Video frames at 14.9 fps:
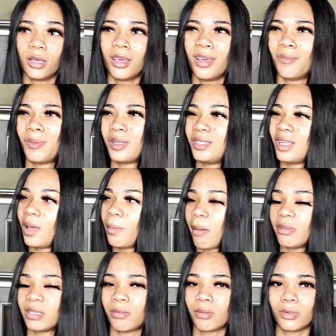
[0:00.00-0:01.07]
I'm like, damn, how many
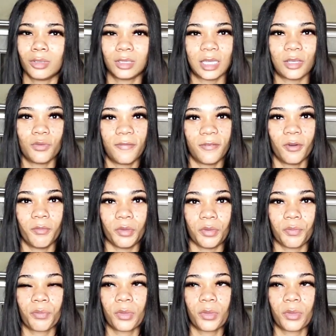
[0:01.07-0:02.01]
times I'm gonna say You Feel Me?